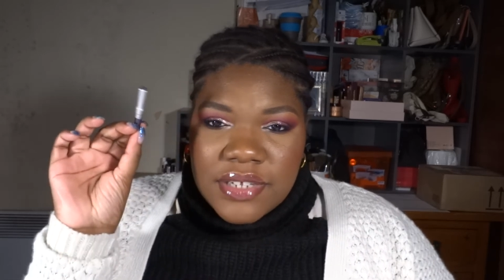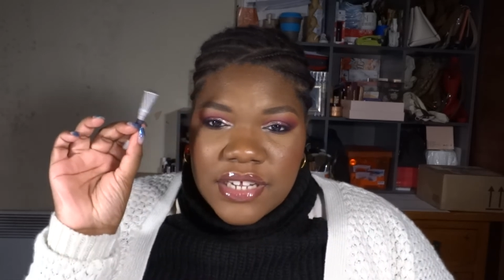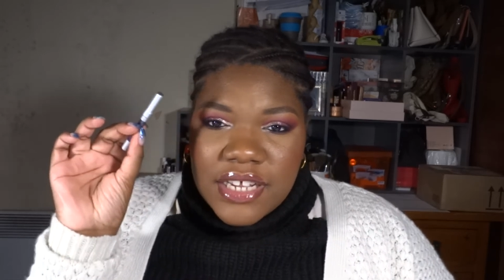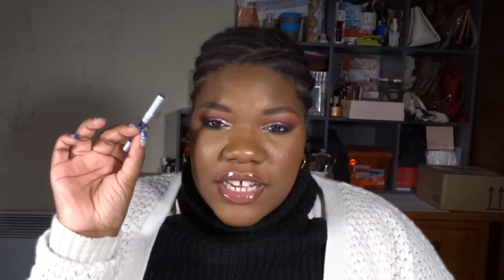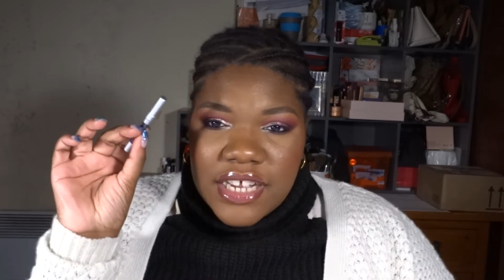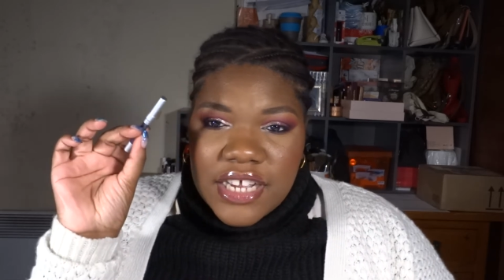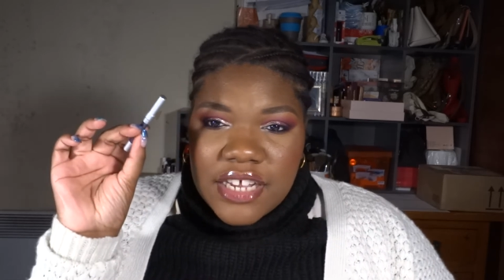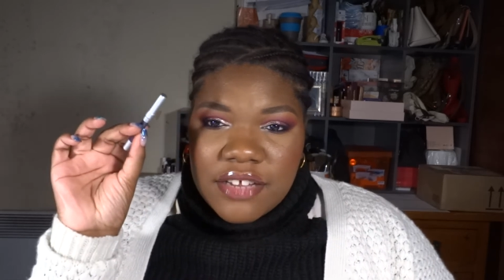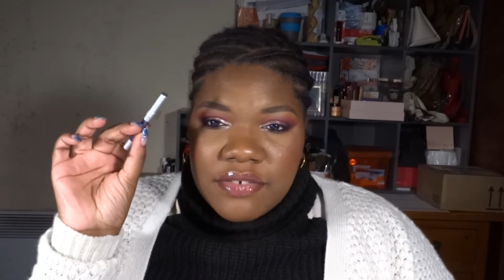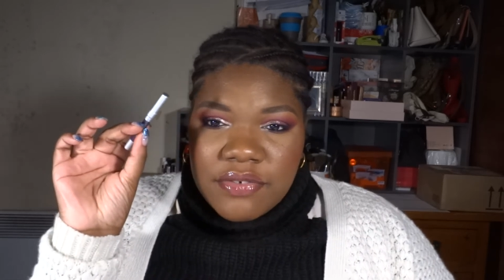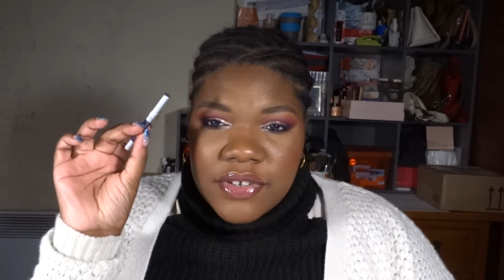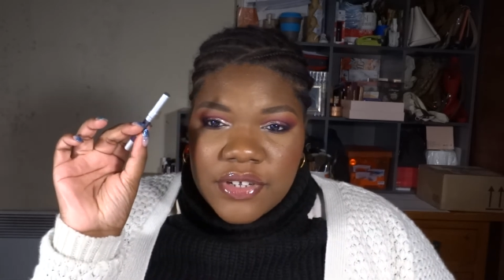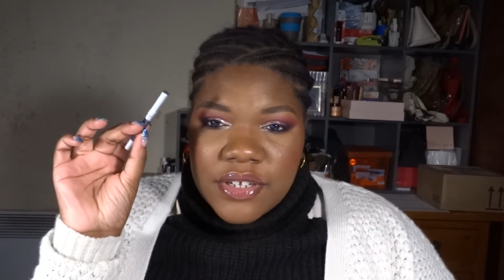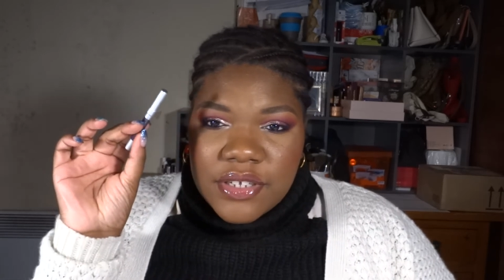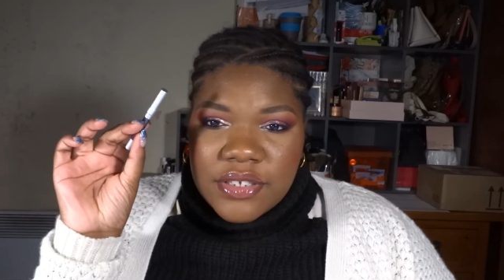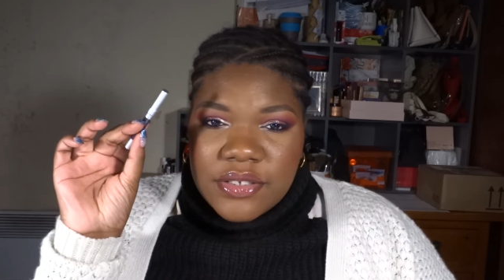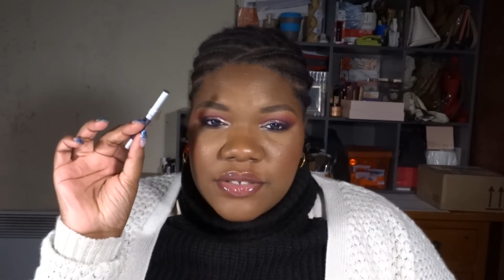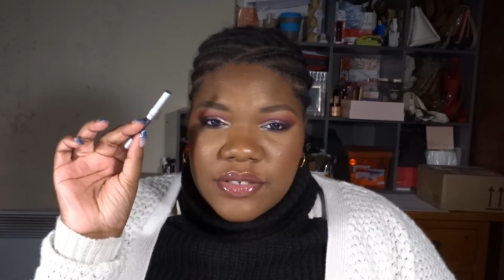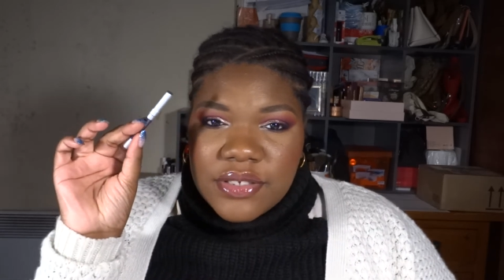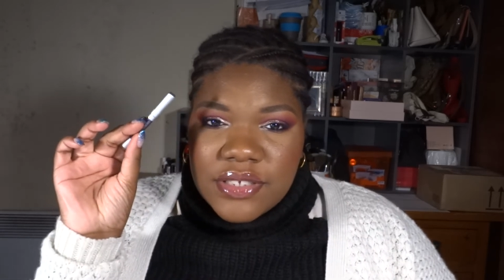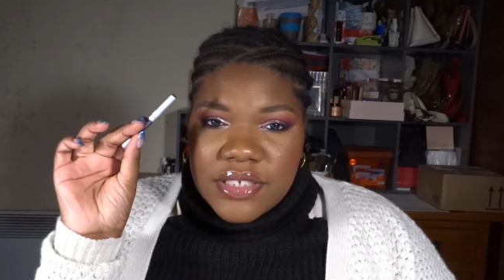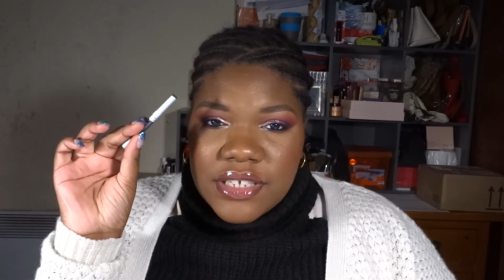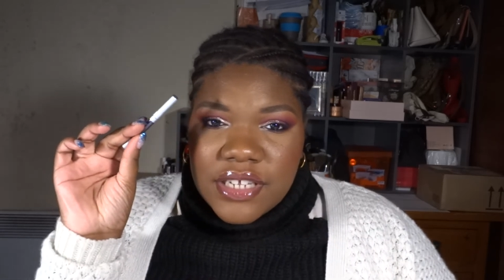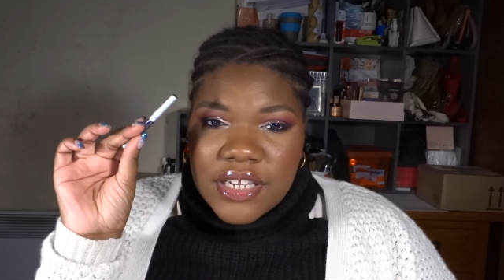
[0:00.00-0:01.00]
I forgot
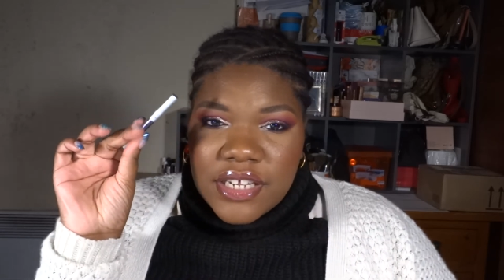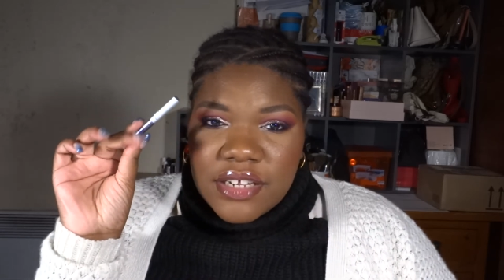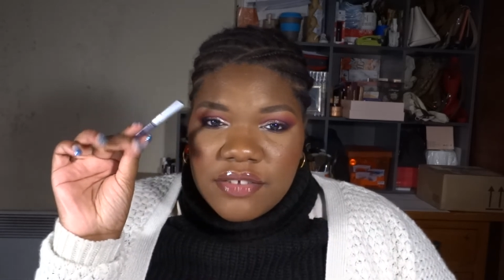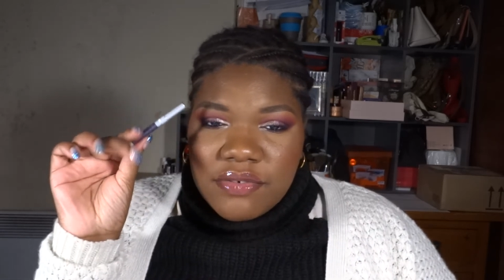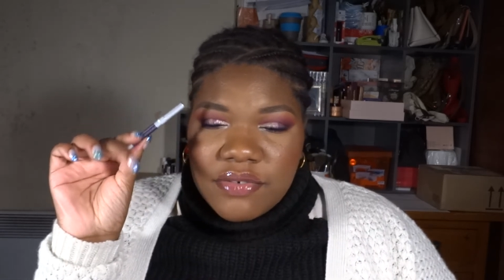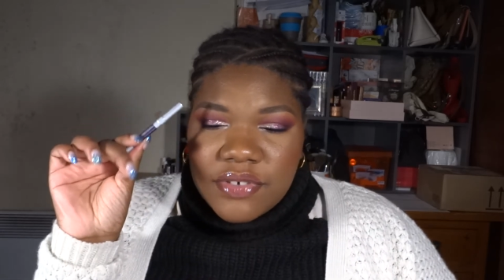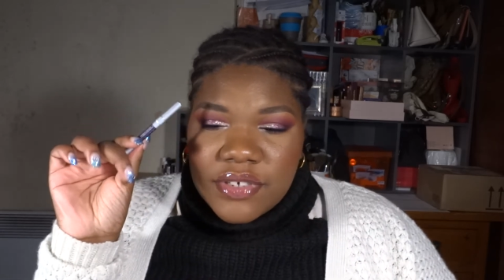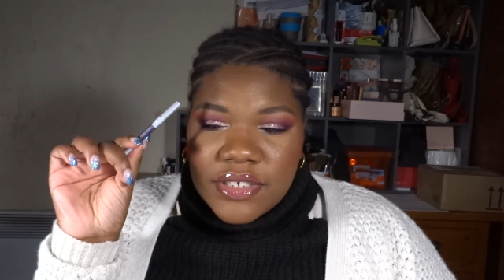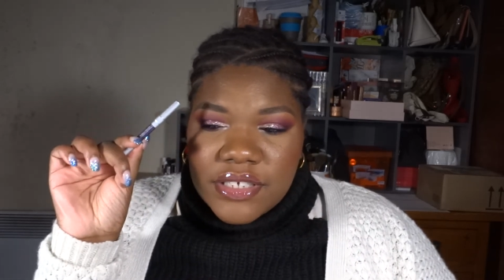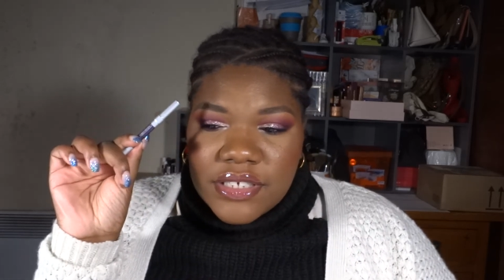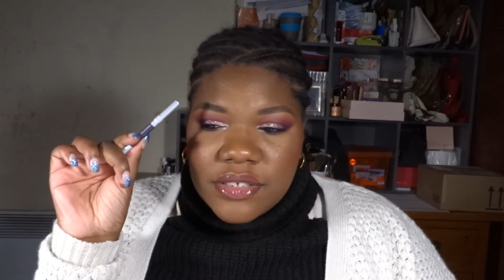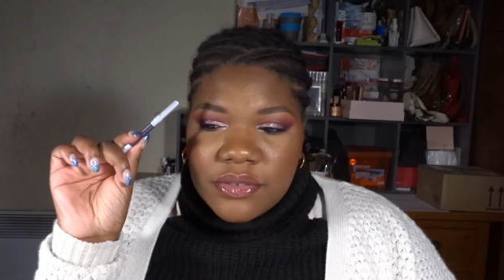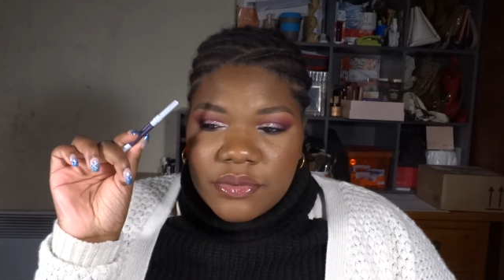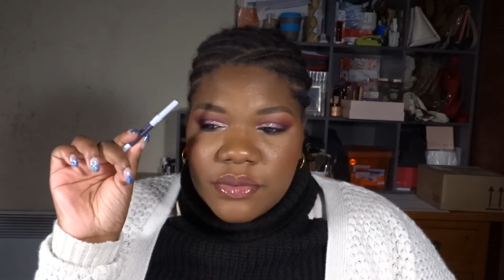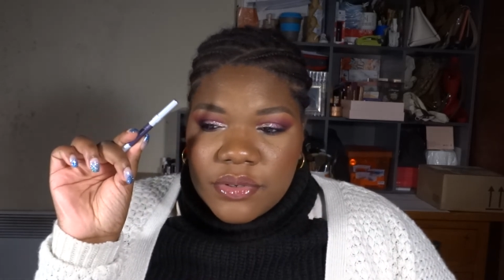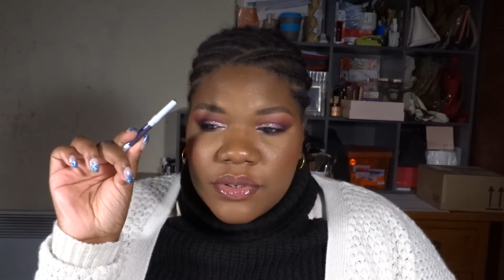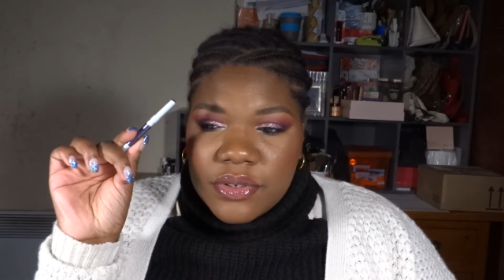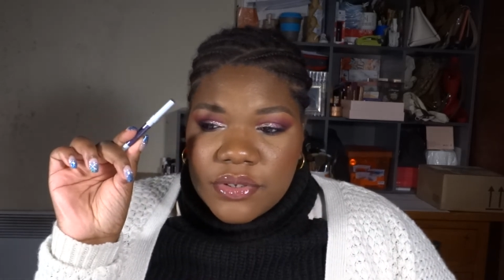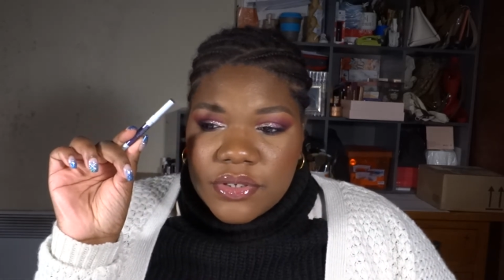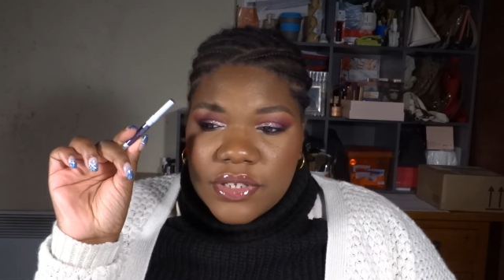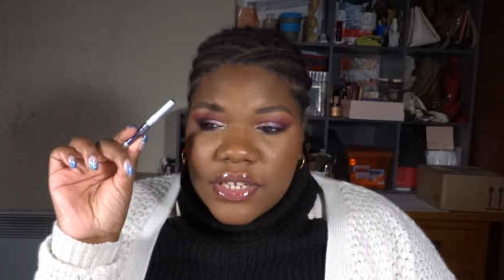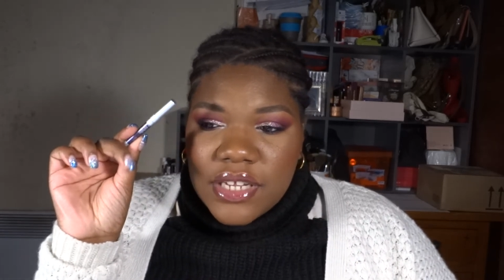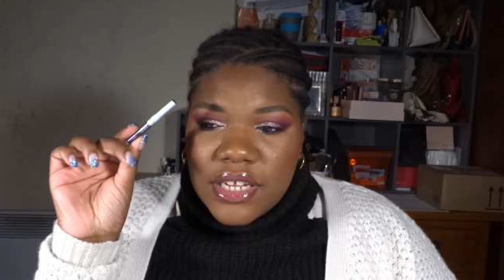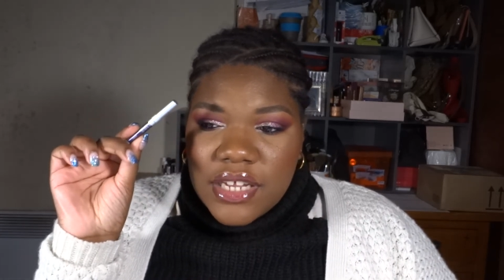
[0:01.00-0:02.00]
to say for this
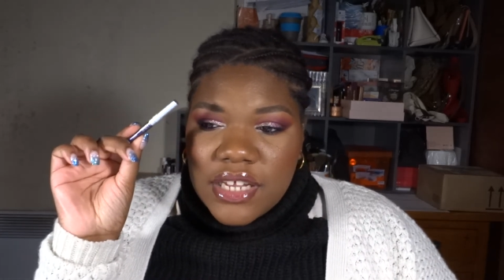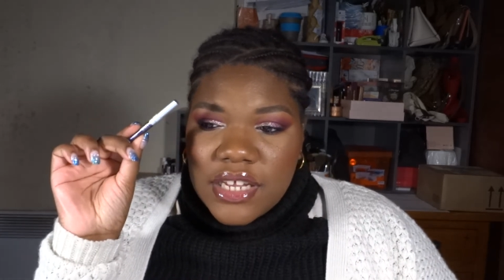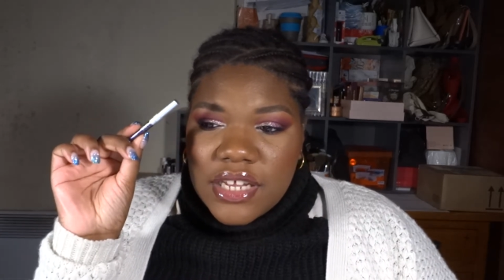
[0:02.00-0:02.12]
one,